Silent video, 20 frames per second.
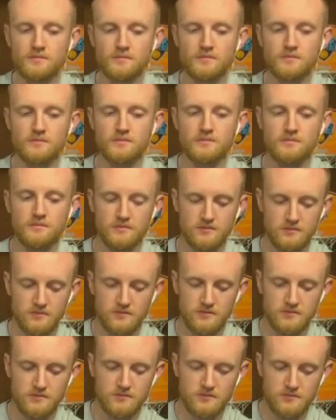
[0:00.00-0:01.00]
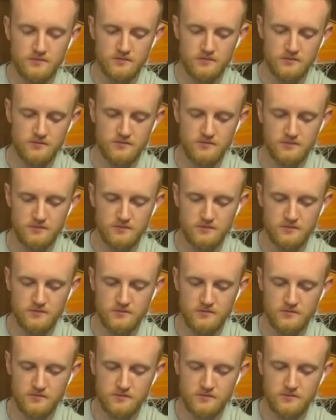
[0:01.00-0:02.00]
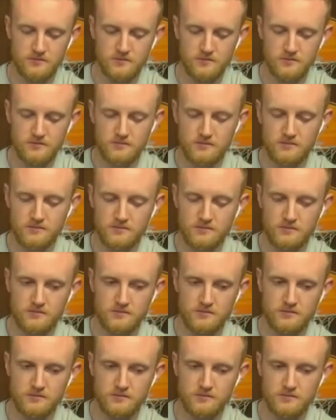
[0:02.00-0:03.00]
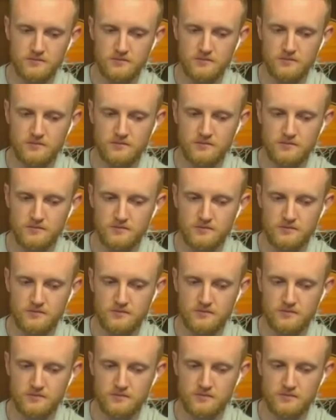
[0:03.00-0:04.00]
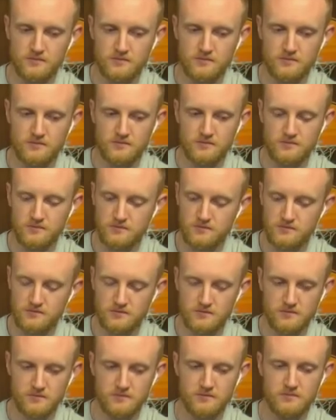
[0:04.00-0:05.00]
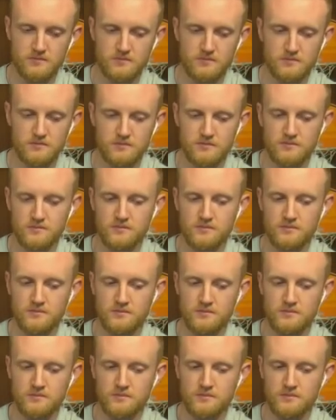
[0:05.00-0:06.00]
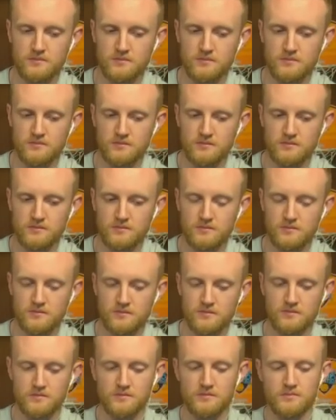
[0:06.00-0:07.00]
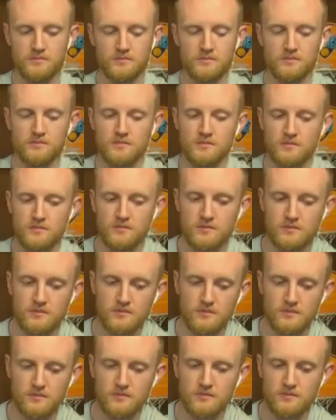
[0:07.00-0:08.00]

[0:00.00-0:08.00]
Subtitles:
No words are spoken by the person on screen.